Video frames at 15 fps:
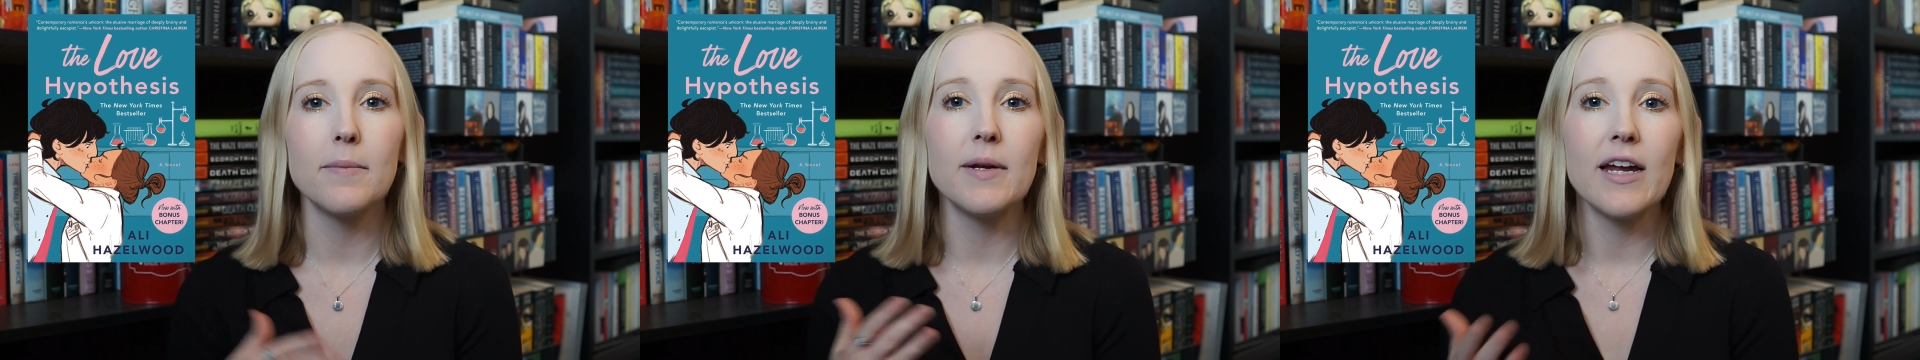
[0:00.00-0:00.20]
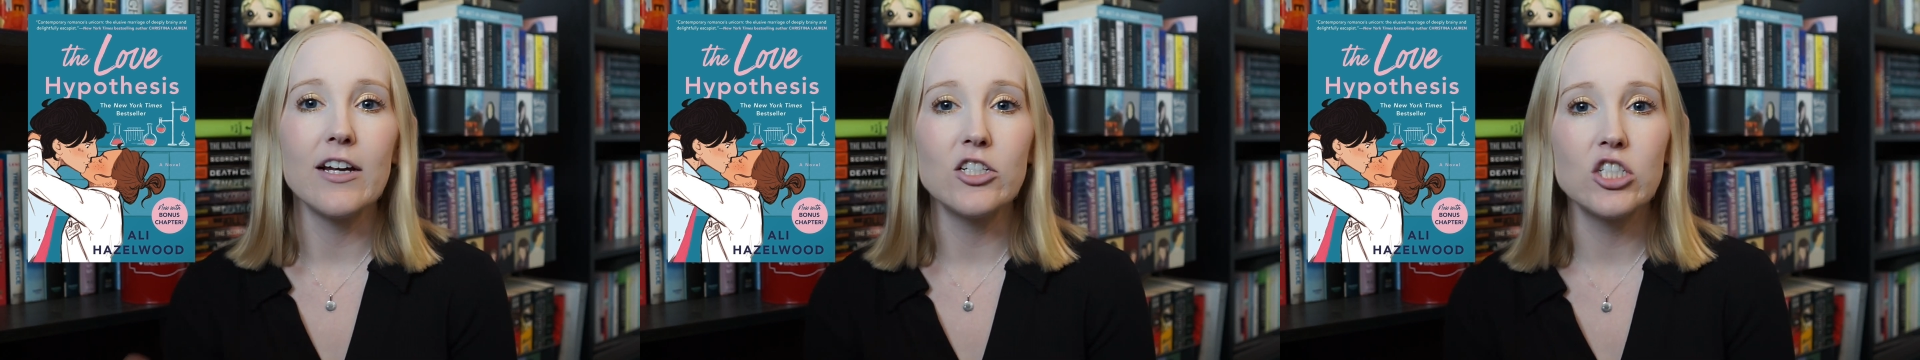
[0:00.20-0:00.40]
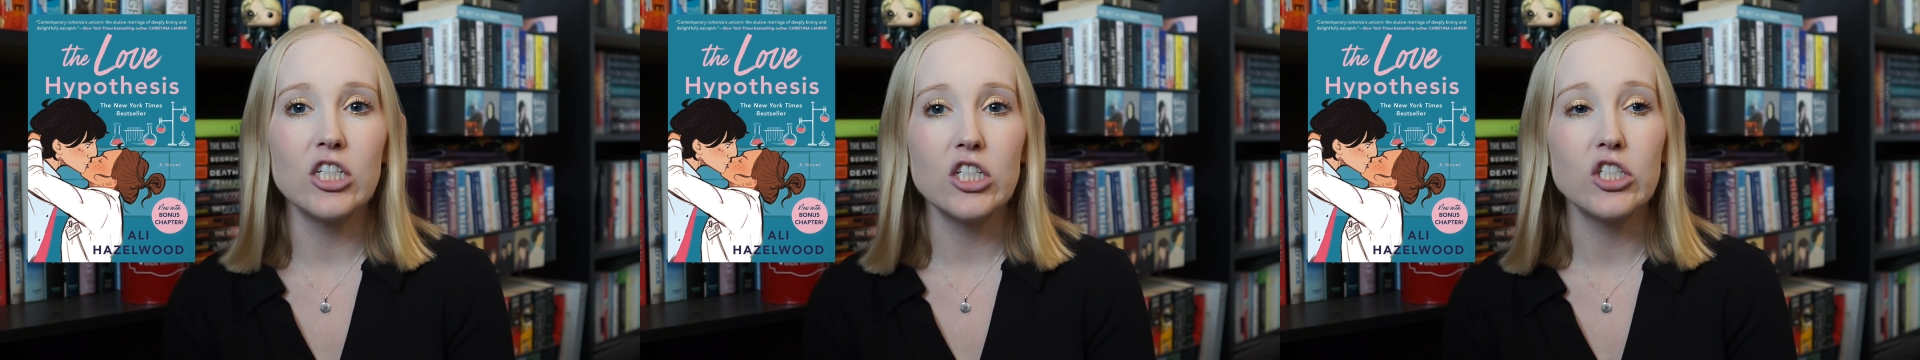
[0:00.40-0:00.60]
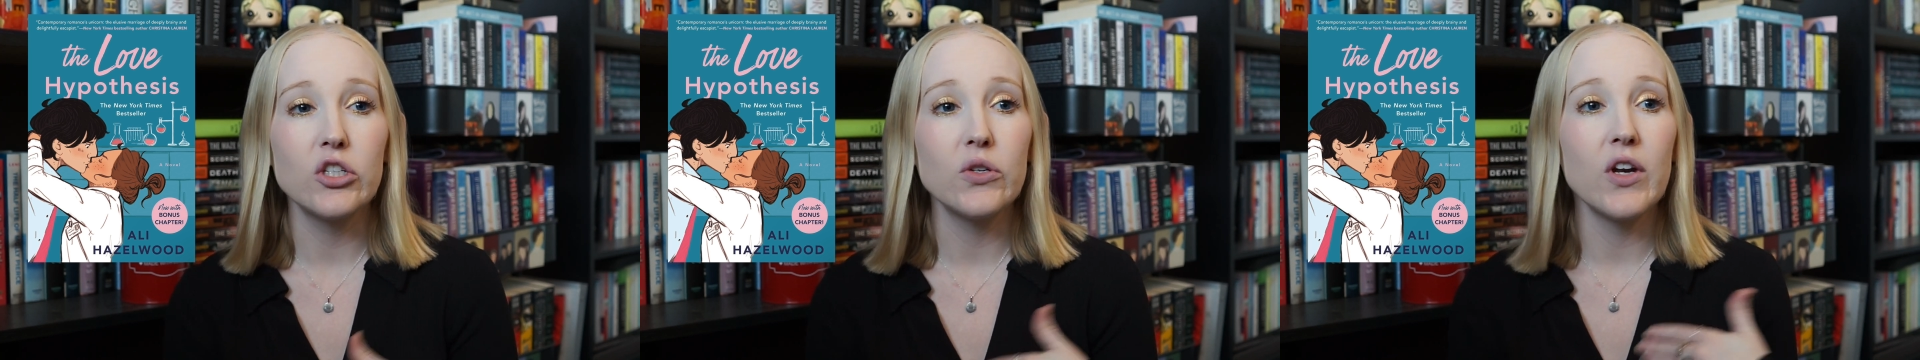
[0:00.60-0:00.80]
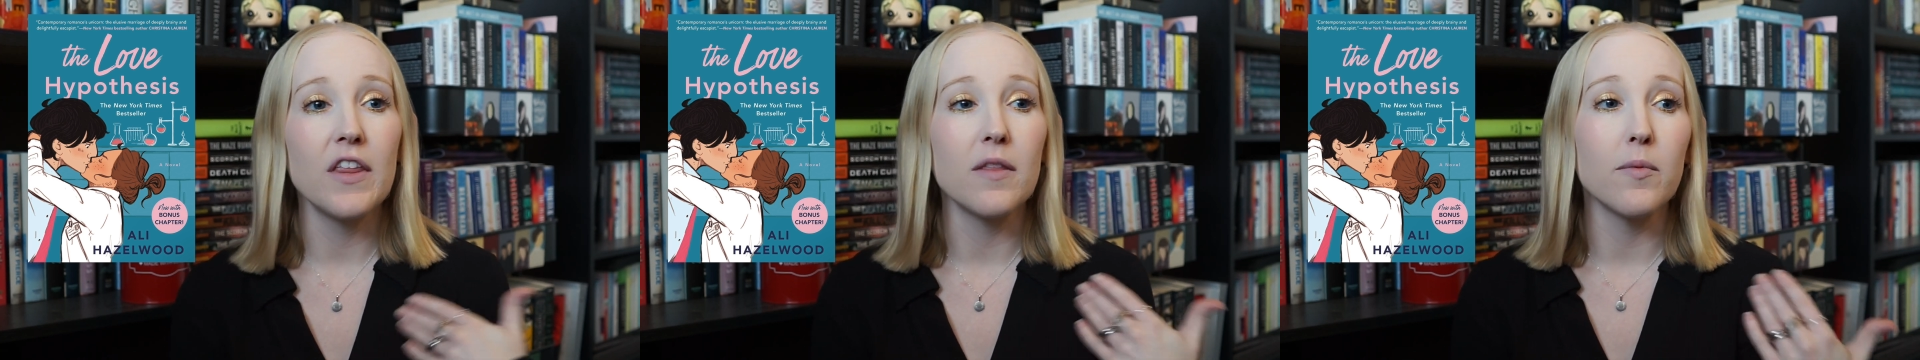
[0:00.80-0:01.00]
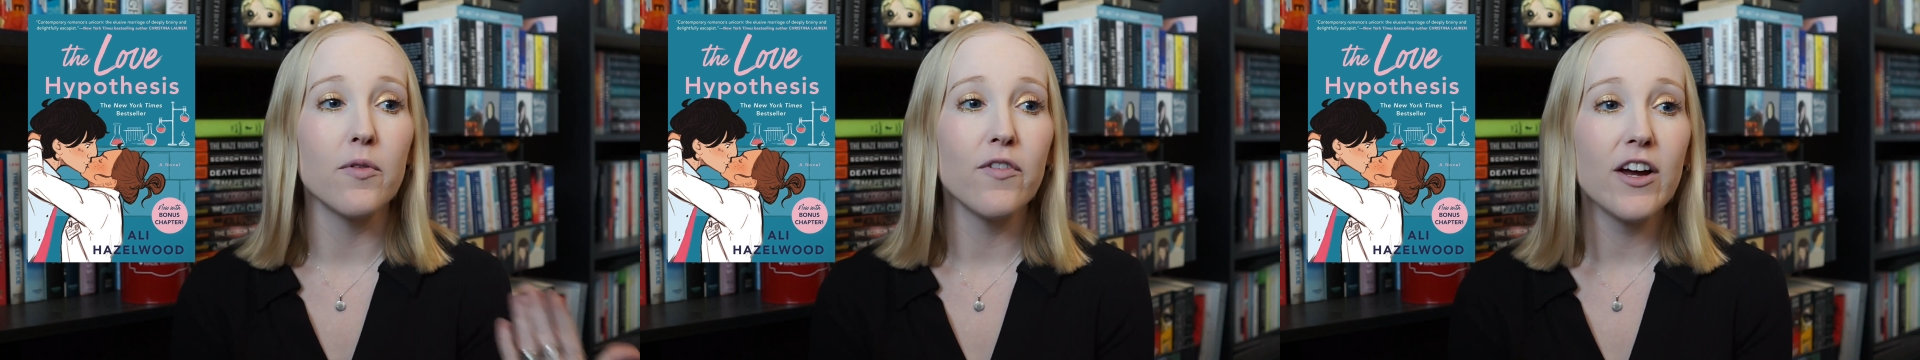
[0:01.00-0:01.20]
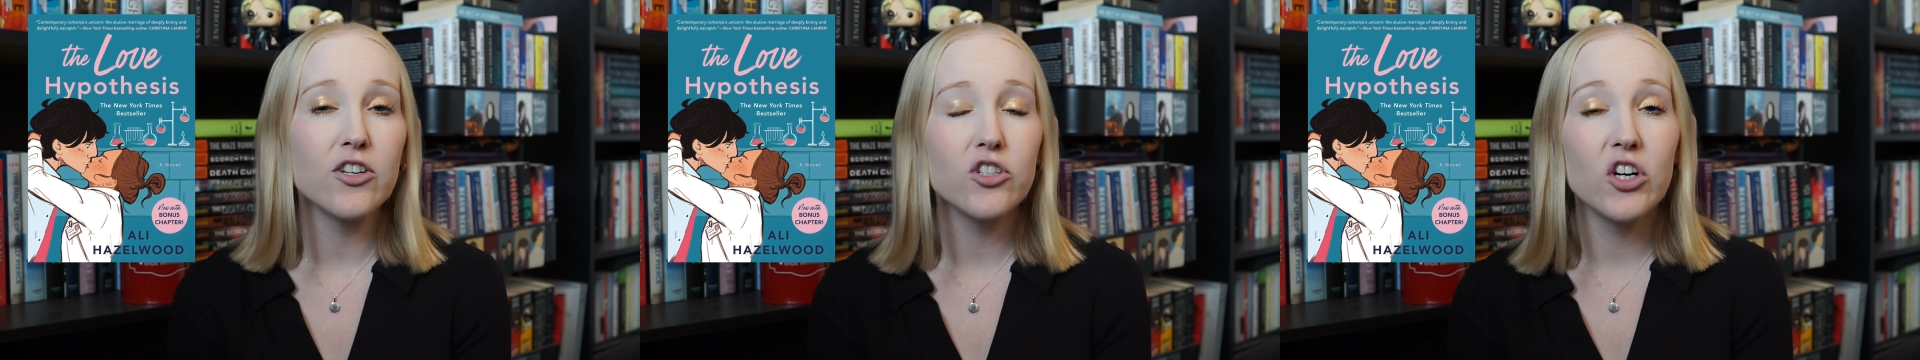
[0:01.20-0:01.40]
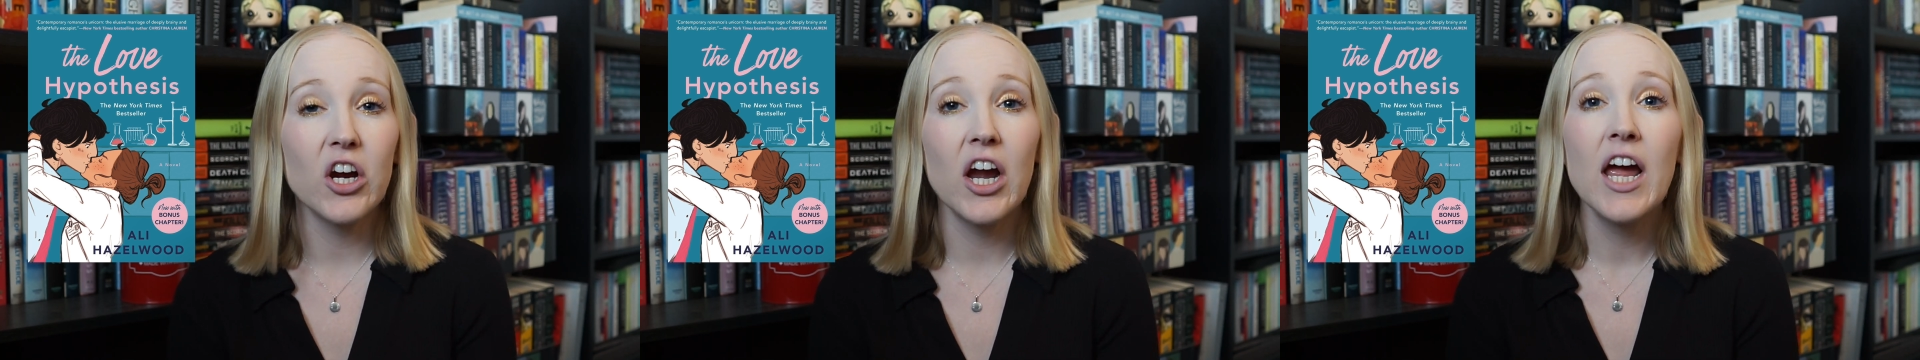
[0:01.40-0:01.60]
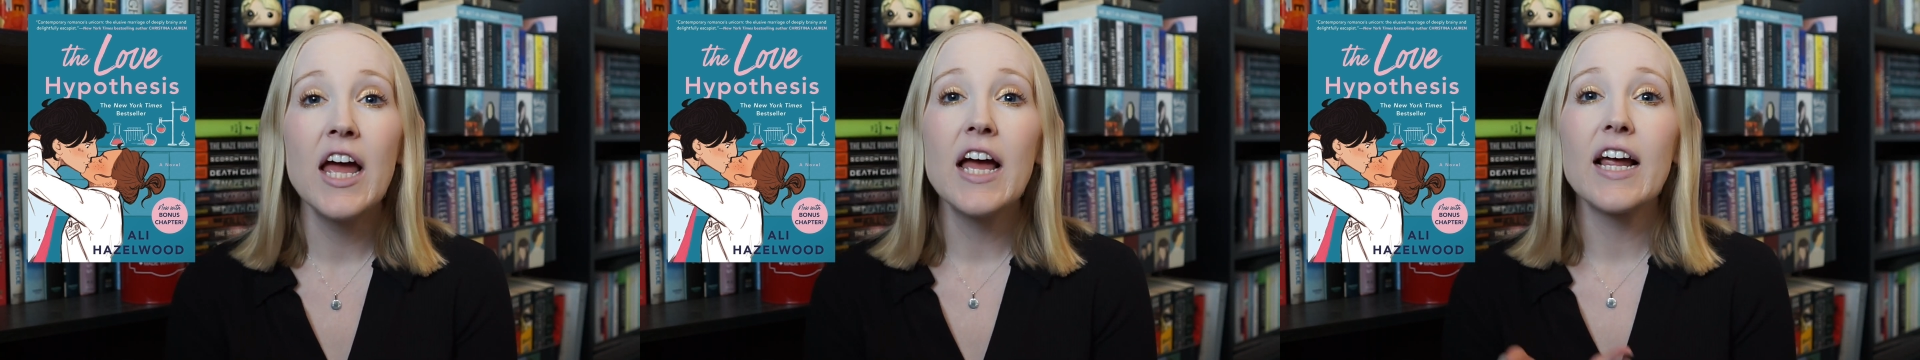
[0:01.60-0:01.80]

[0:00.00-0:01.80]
PhD student and the professor,